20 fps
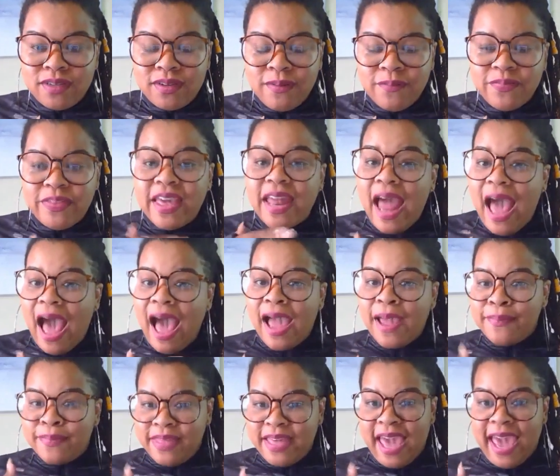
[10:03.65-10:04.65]
that I'm
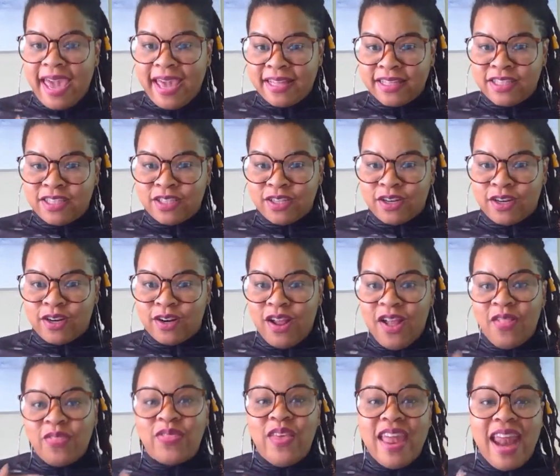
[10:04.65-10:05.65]
the answer,
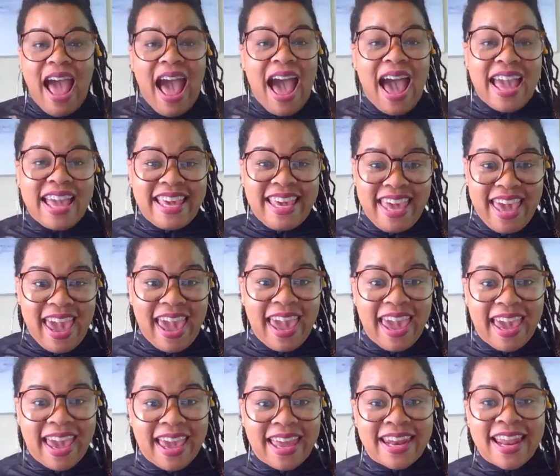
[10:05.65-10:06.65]
that I
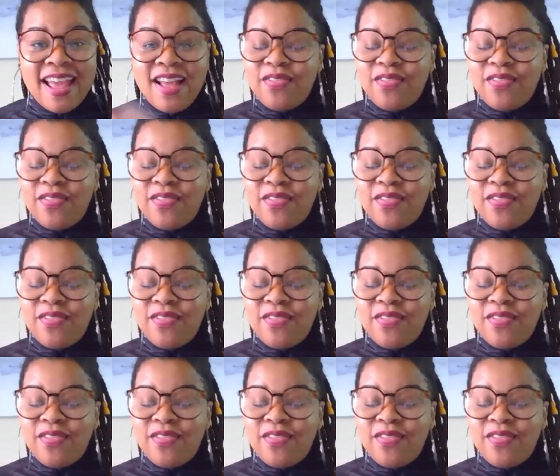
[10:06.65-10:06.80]
can,